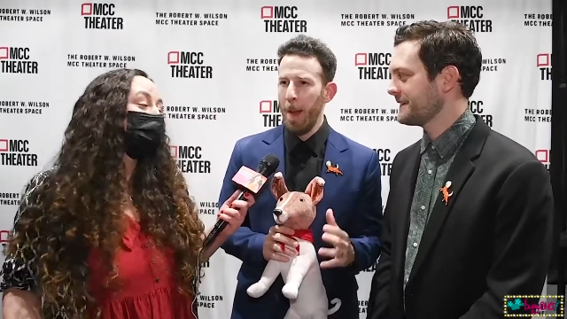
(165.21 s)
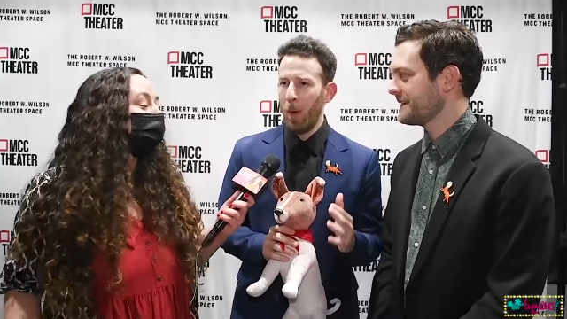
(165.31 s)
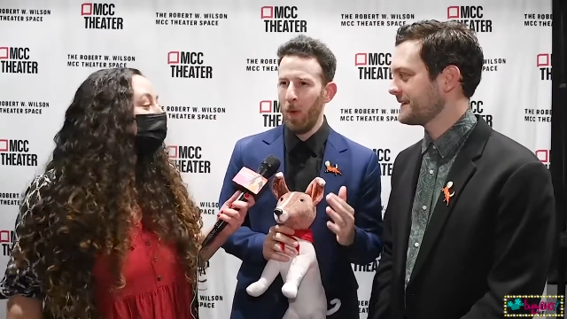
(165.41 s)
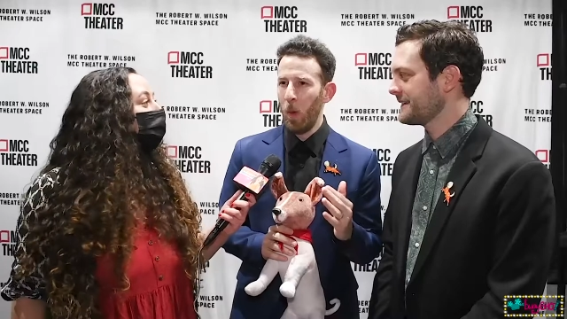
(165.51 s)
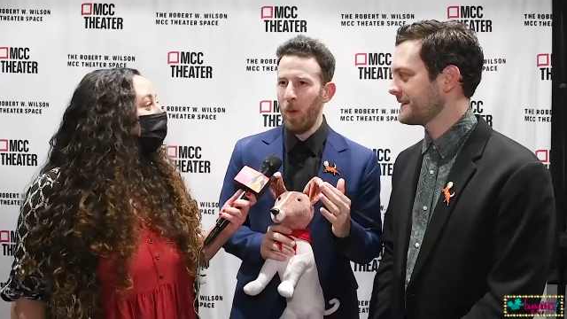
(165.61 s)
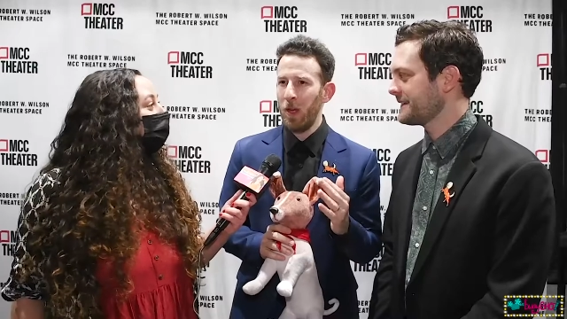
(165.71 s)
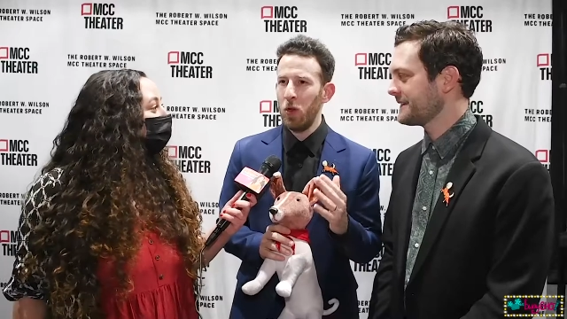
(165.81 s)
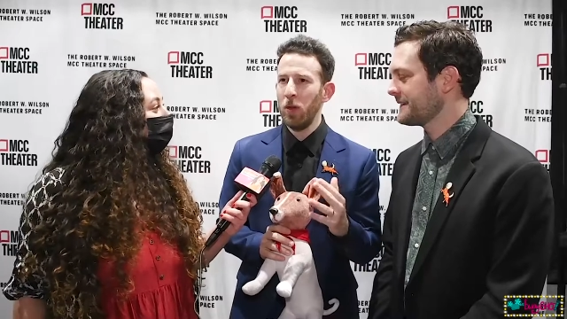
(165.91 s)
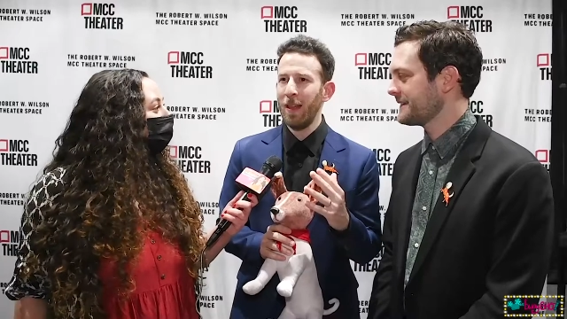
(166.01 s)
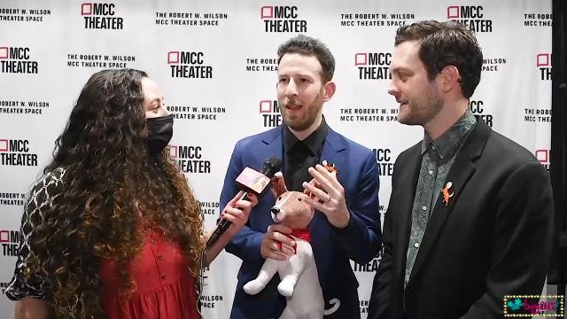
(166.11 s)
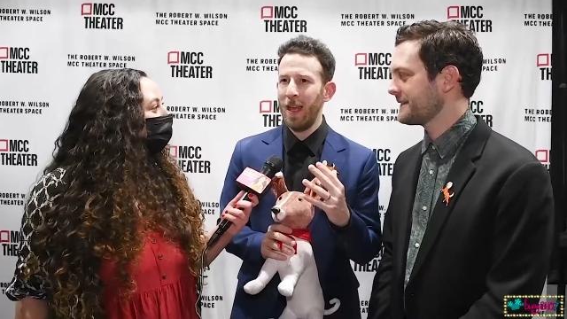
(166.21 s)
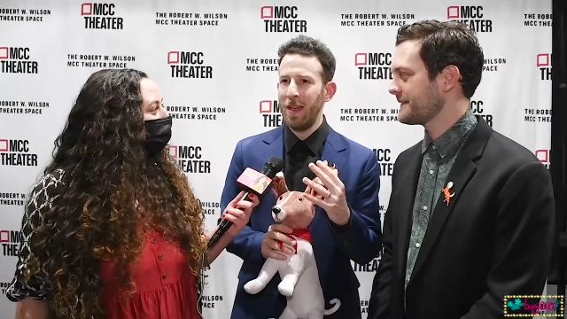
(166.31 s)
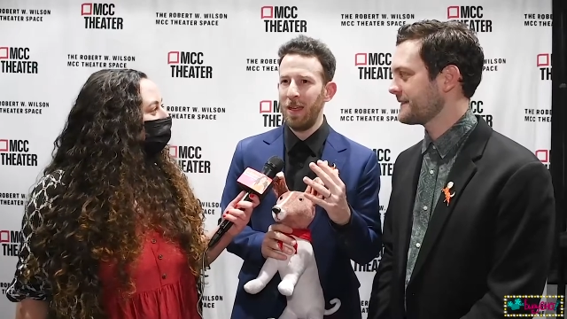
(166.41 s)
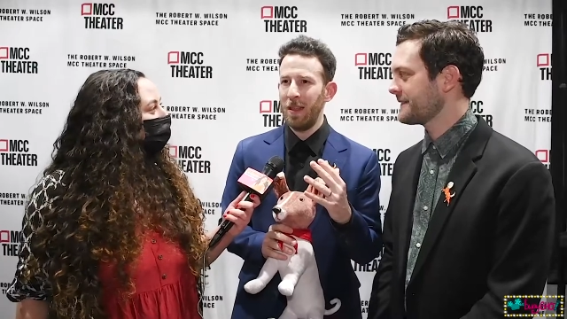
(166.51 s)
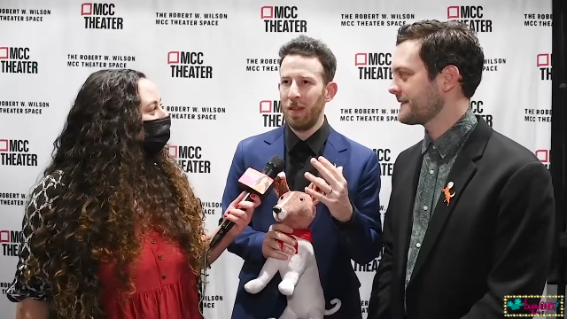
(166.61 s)
Speaker 1: But we we do like the
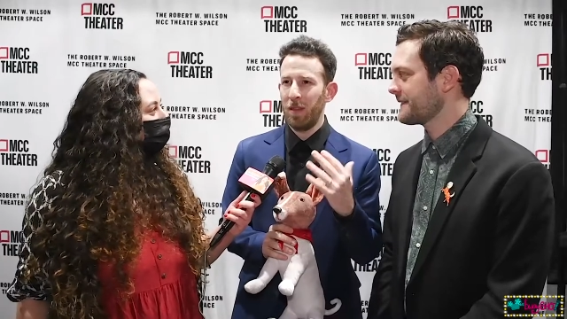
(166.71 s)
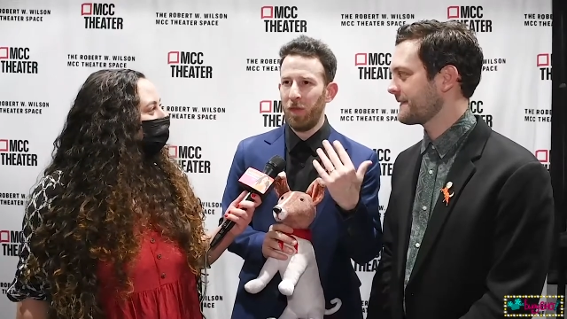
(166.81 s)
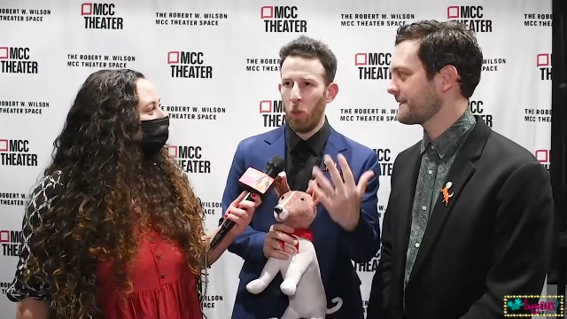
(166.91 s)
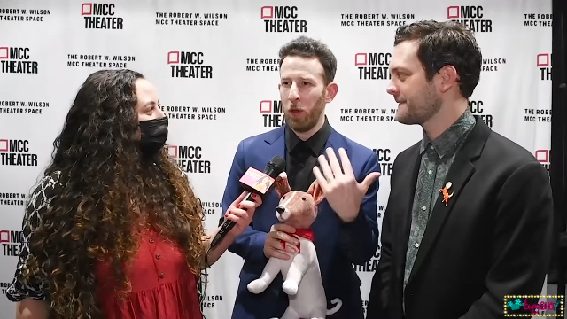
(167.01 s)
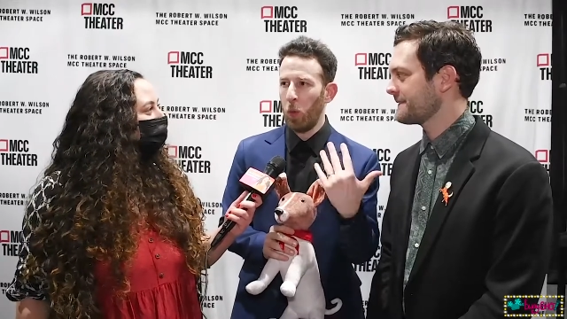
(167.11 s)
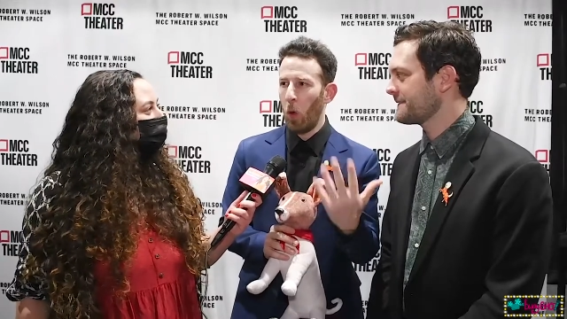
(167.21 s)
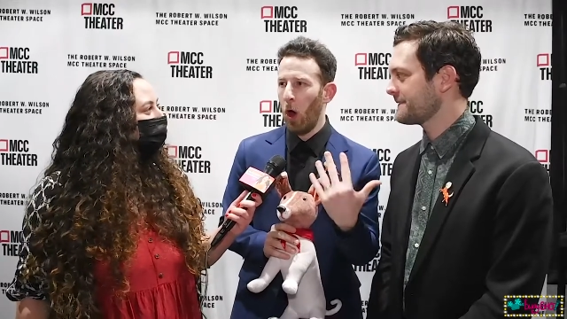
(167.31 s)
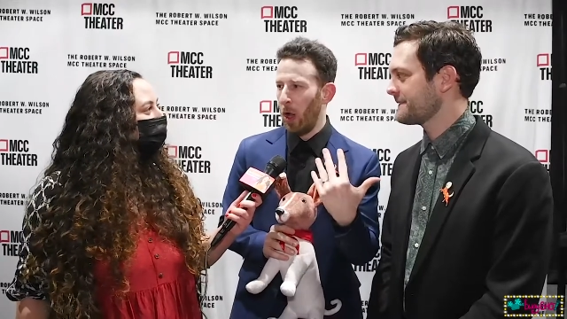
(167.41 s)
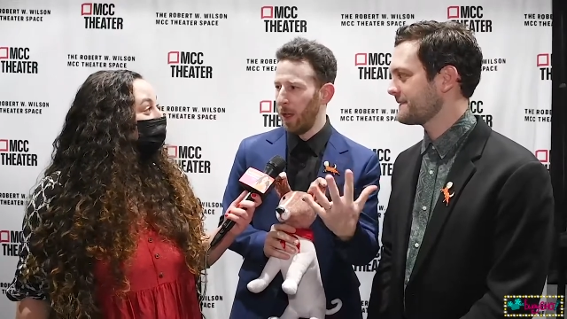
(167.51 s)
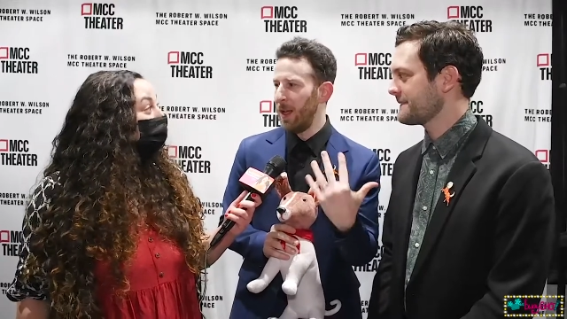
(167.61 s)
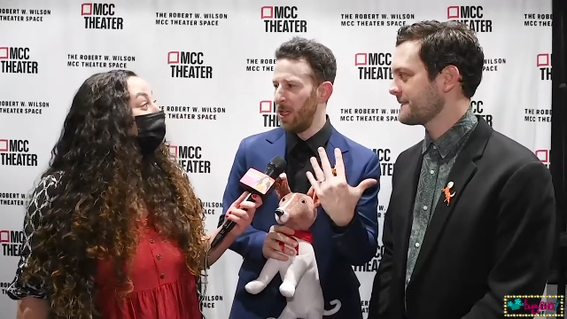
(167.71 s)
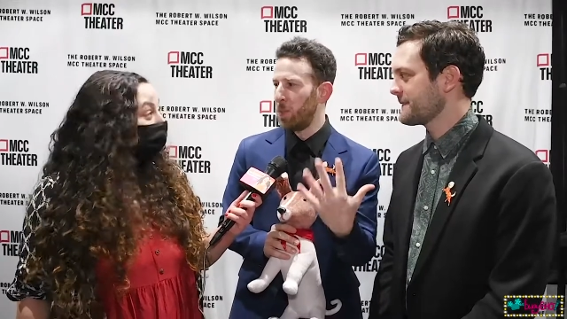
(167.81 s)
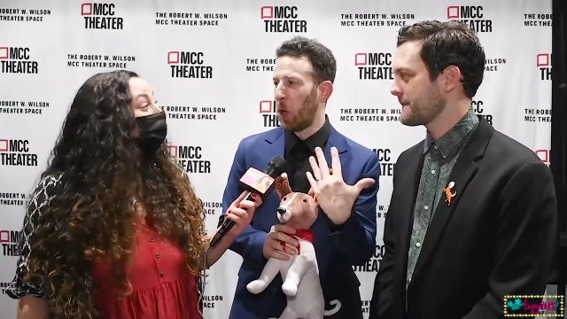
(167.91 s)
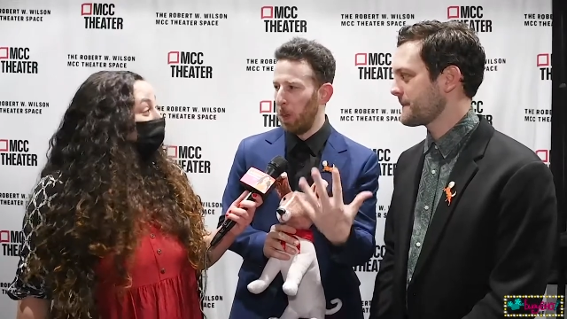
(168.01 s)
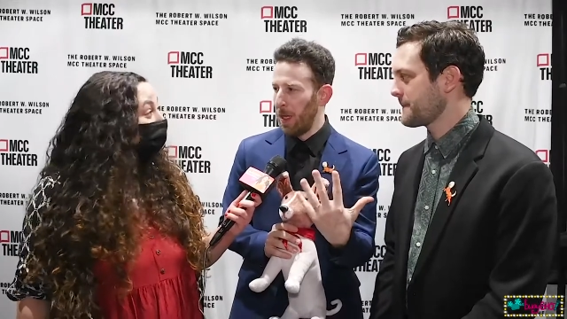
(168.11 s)
idea that the fourth wall is
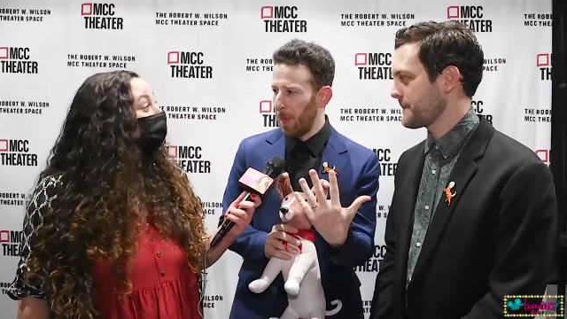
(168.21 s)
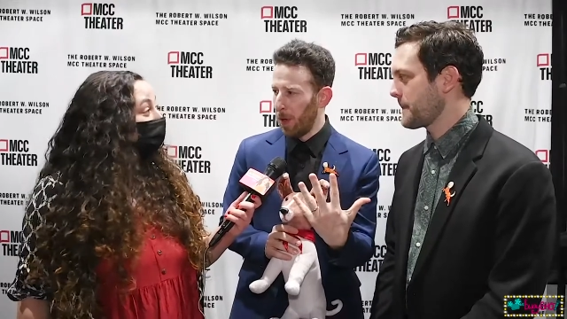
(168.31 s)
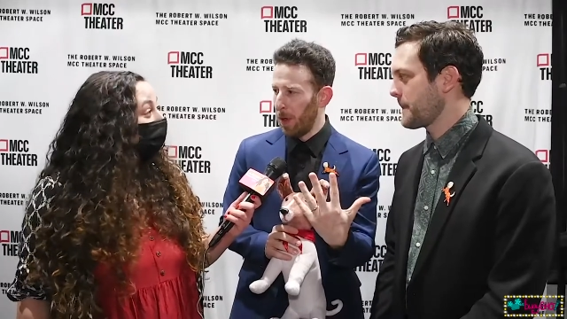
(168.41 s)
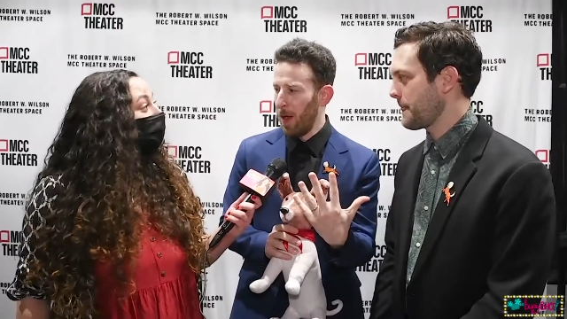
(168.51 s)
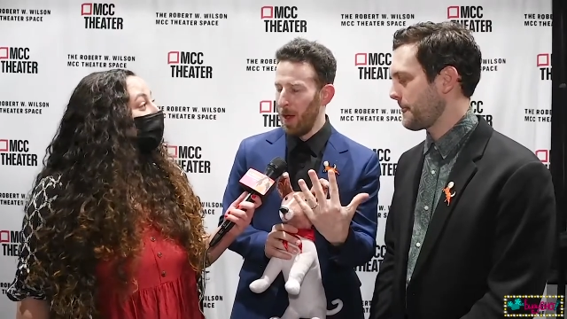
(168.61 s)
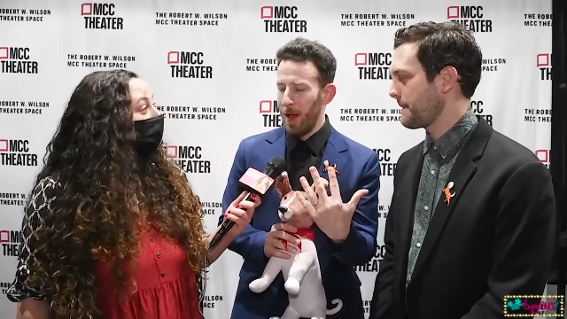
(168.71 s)
permeable,